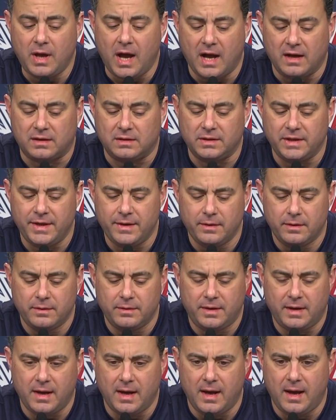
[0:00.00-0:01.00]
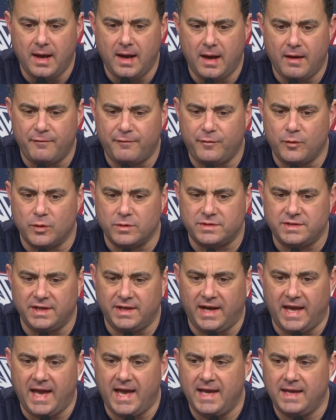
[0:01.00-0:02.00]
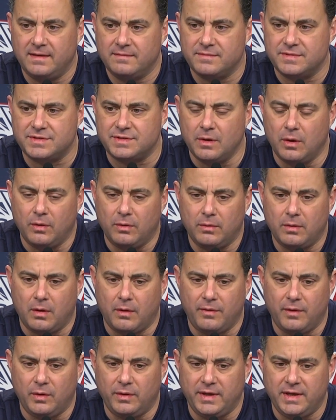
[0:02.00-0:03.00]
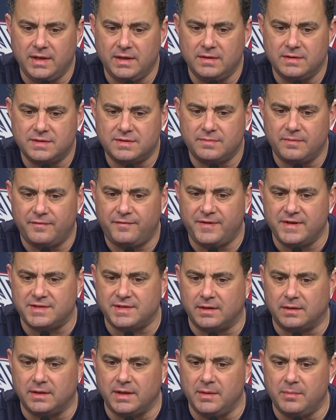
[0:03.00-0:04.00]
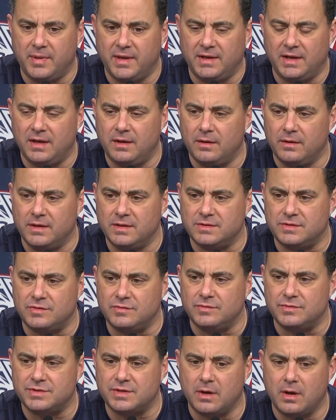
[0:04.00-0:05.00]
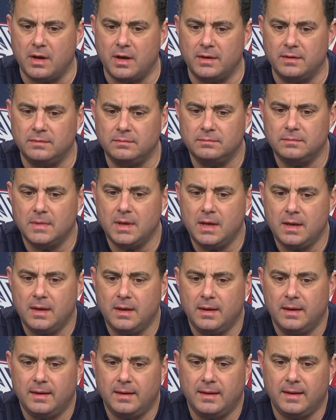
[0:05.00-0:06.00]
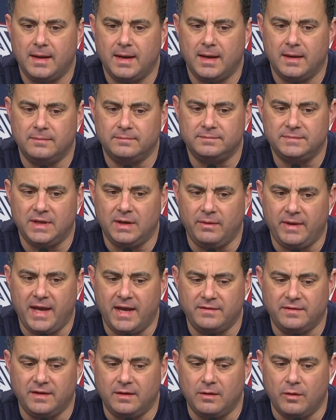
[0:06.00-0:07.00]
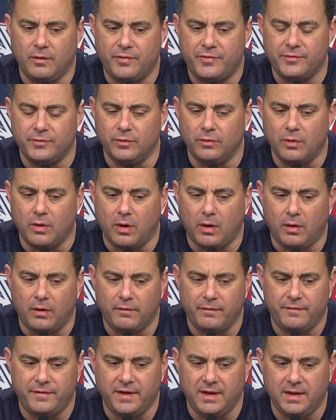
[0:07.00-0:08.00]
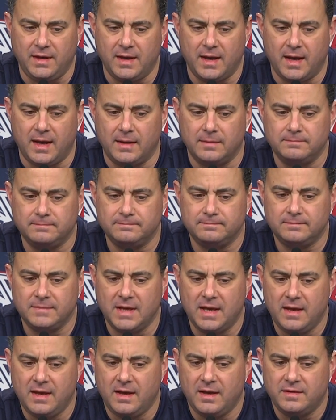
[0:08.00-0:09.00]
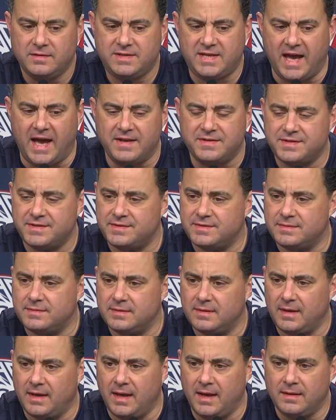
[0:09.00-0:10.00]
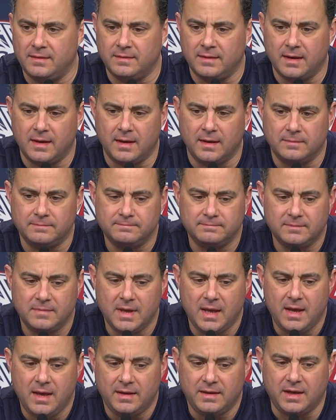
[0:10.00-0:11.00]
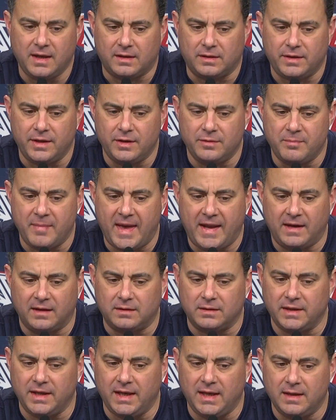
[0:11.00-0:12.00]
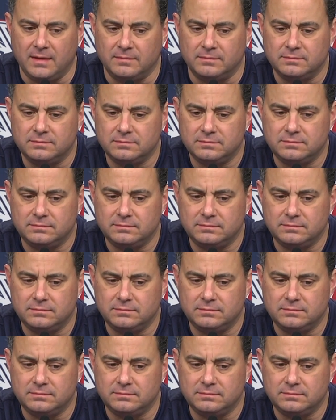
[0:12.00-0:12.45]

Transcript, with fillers: got cleared uh, for today, so although he's physically been here in Tucson, um, you know he had to go through all of the uh, tests and uh, get cleared medically and